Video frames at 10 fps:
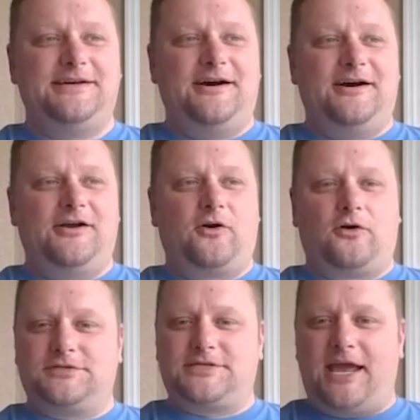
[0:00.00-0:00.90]
uh,
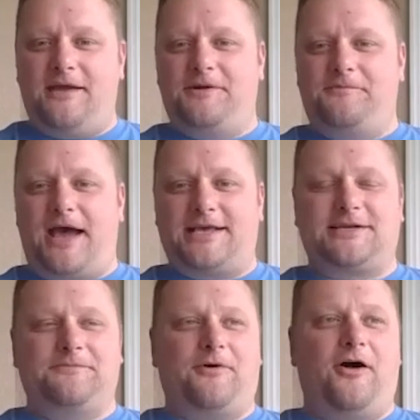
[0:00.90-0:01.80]
girls game in
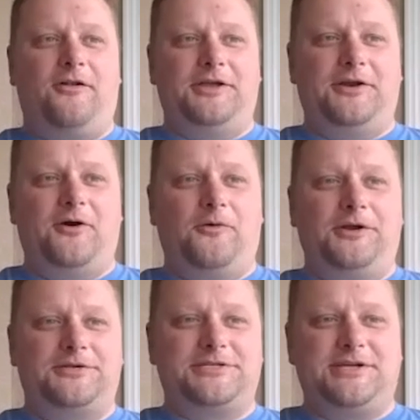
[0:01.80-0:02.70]
basketball. You know, when
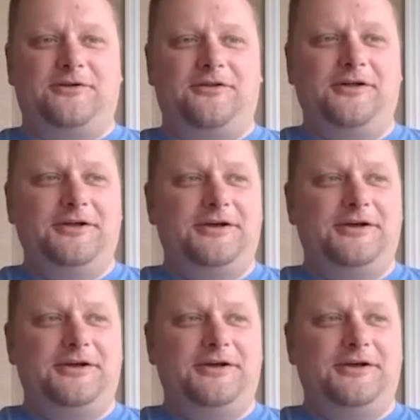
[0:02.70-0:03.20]
you're still